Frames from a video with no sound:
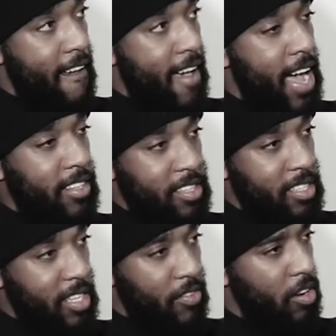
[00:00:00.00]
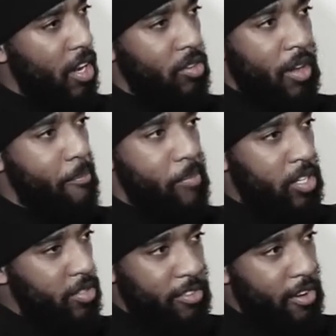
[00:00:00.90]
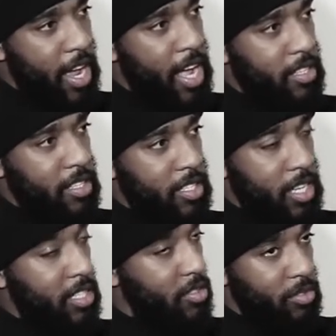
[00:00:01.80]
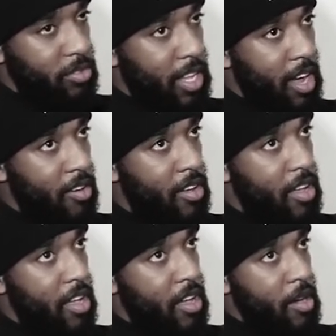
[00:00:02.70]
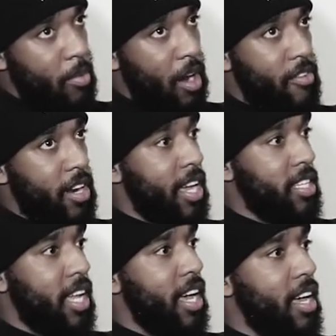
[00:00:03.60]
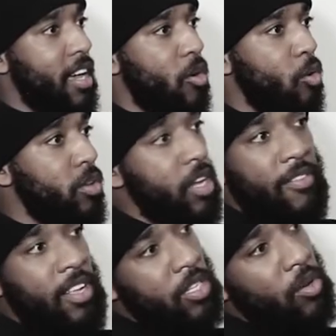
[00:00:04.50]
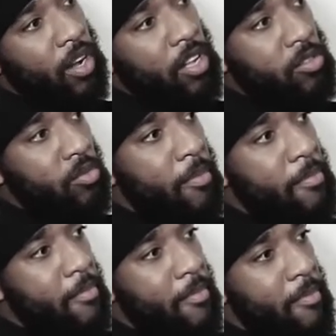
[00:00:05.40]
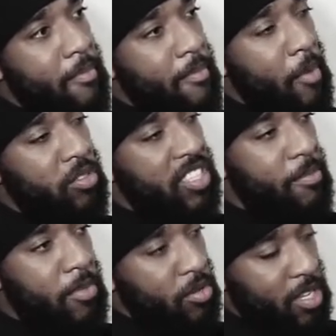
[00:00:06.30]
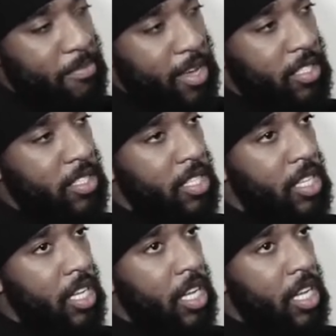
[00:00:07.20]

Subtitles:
actors, even though I knew a bunch of great actors and I still do now. But I realized that all the events I was going to were mostly music based.